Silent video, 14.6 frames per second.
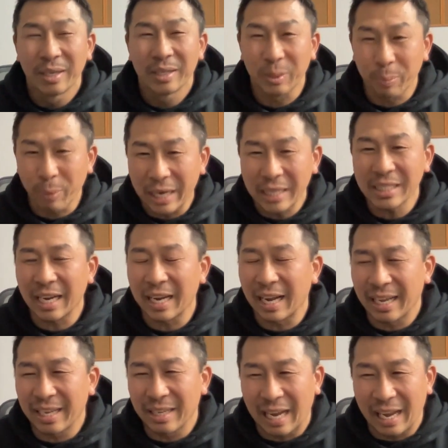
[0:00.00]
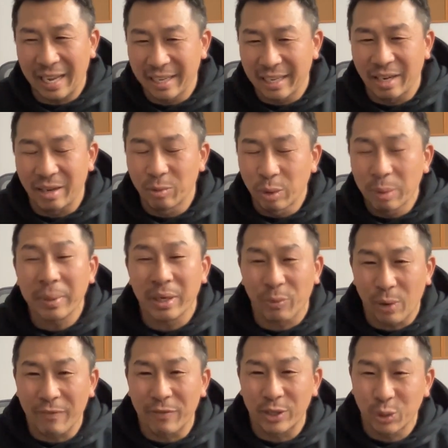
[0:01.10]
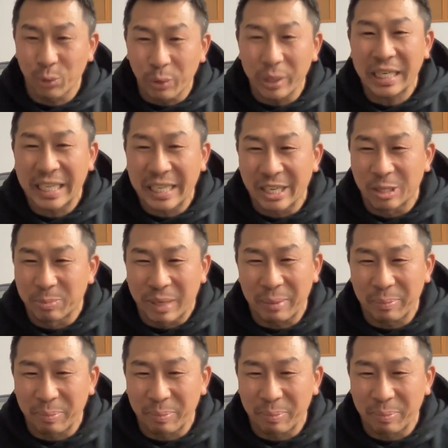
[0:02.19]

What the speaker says: surprisingly, we've been around for 20 years.